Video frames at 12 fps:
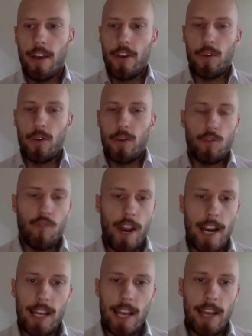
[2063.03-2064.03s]
you'll just
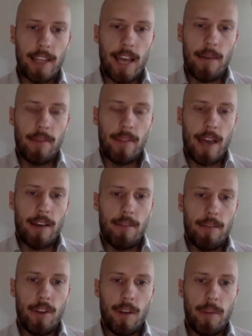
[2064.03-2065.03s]
radiate that that
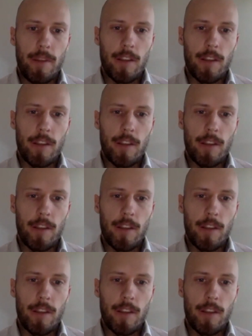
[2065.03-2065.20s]
you know, I mean,